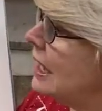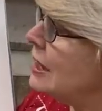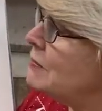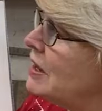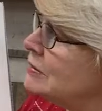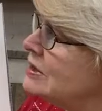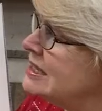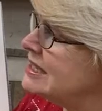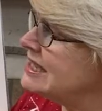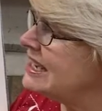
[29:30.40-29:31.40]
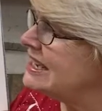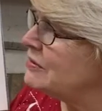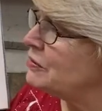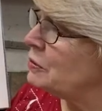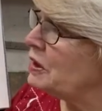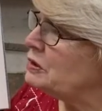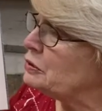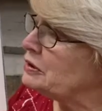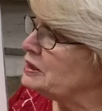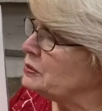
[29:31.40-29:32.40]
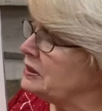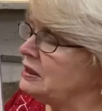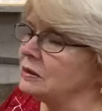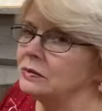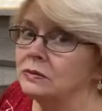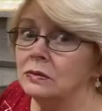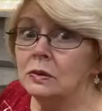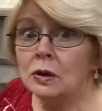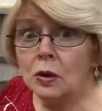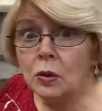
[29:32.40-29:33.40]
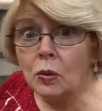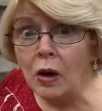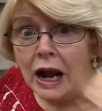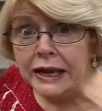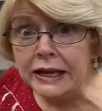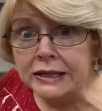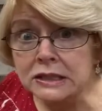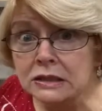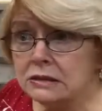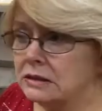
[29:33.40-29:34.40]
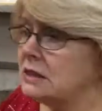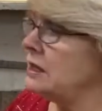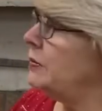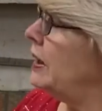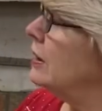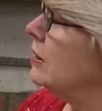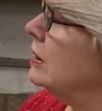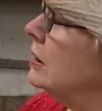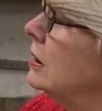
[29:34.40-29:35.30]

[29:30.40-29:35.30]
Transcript: and Mouse said it from under his pillow. Quiet, said Bear.